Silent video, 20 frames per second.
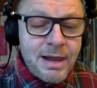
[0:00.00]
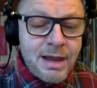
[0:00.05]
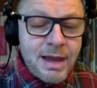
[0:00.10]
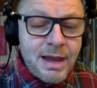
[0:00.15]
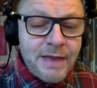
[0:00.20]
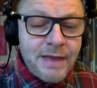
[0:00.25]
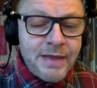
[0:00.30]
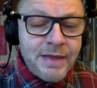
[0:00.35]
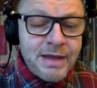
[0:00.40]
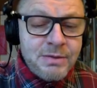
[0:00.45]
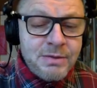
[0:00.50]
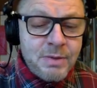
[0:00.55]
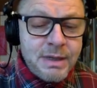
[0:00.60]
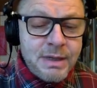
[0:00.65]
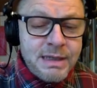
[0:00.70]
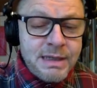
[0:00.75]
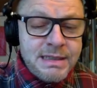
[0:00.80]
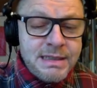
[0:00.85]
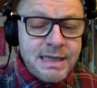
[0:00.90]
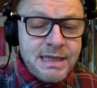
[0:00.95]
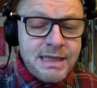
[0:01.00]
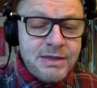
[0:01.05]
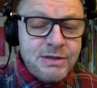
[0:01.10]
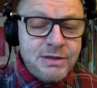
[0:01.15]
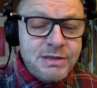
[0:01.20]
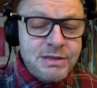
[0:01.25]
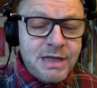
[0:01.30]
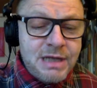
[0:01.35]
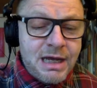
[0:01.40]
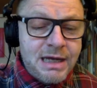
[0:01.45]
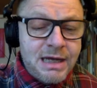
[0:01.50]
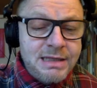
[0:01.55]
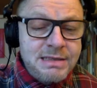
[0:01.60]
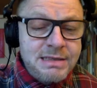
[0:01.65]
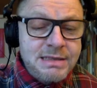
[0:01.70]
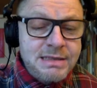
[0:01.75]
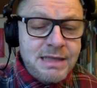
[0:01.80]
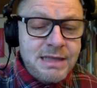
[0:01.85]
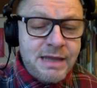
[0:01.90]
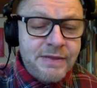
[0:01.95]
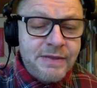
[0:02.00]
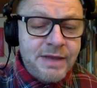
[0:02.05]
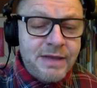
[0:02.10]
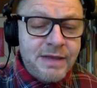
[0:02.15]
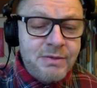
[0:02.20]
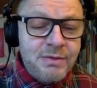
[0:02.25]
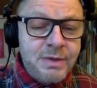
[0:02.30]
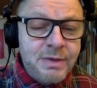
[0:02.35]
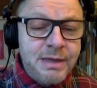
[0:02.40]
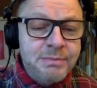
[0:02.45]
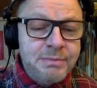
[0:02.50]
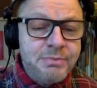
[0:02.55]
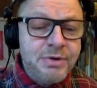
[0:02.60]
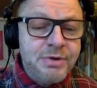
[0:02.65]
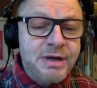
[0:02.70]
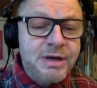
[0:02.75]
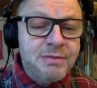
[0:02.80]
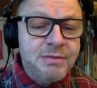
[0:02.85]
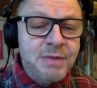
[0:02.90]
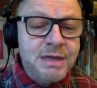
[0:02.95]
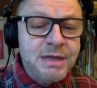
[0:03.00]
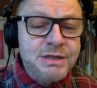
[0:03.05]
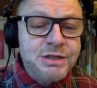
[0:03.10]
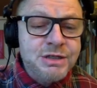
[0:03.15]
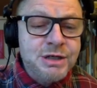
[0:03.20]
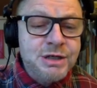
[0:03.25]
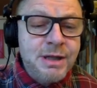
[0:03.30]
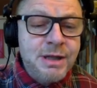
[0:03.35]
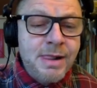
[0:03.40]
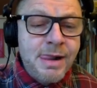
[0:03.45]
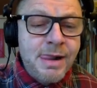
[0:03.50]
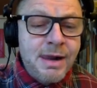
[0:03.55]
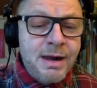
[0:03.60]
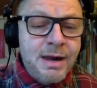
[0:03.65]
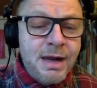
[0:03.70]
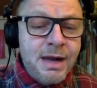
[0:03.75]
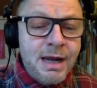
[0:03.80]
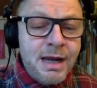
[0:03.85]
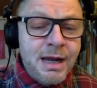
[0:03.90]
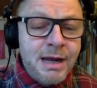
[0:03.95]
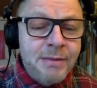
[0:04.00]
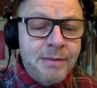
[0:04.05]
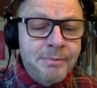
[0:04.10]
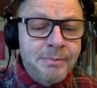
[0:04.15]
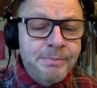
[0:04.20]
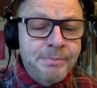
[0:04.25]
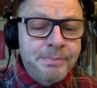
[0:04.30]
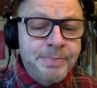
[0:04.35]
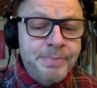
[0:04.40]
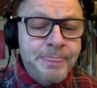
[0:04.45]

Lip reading: And then we take those lines and then we pretty much, so